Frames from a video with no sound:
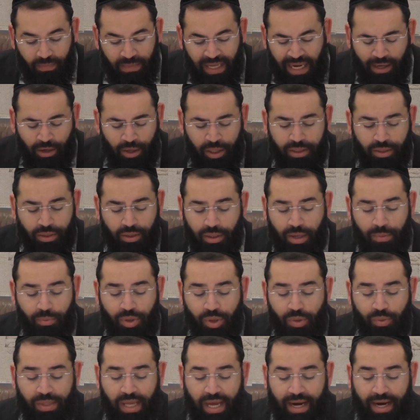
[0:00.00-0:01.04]
According to Rabbi
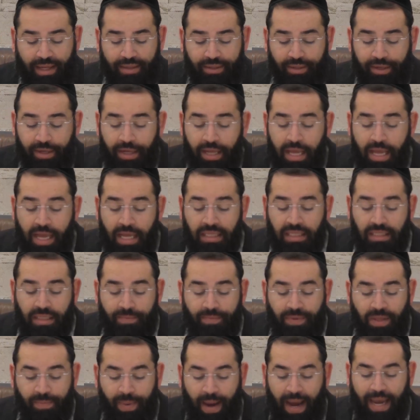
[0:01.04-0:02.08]
Yehuda, rather.
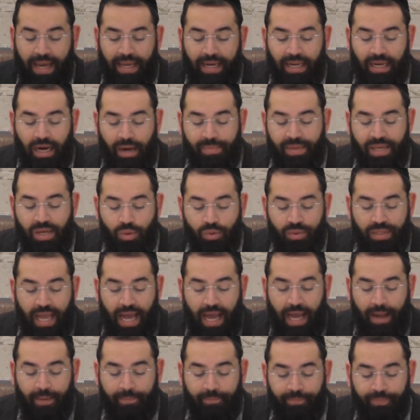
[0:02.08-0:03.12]
Tibai le'el Rabbi
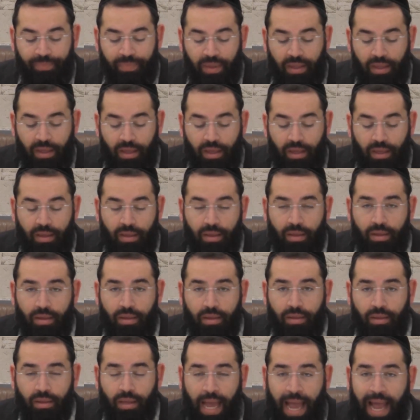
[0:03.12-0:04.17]
Yehuda.
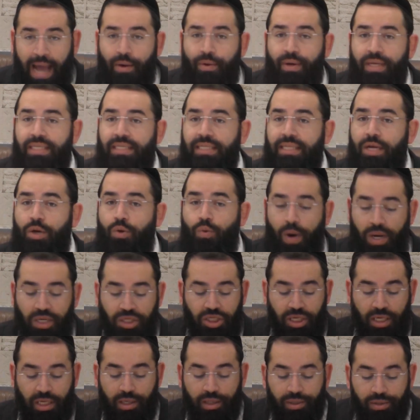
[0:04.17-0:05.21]
How is it the
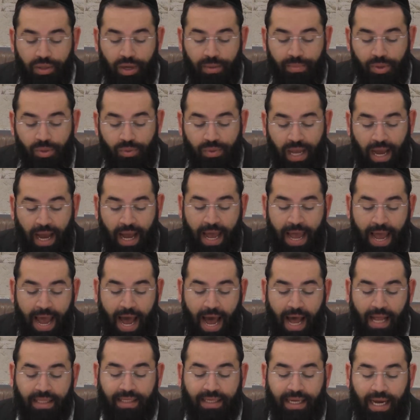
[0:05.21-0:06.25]
question according to Rabbi Yehuda?
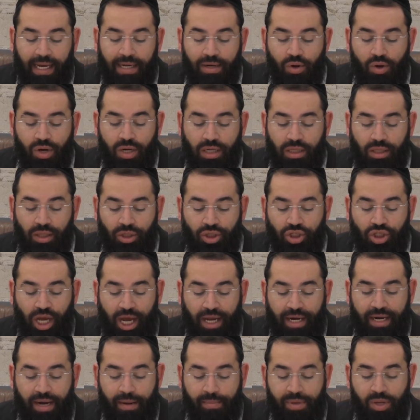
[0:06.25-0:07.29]
Atkan lo
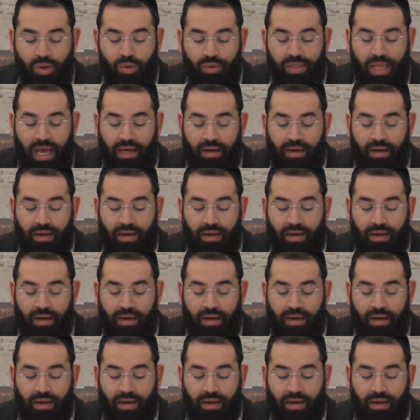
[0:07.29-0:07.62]
shari Rabbi Yehuda.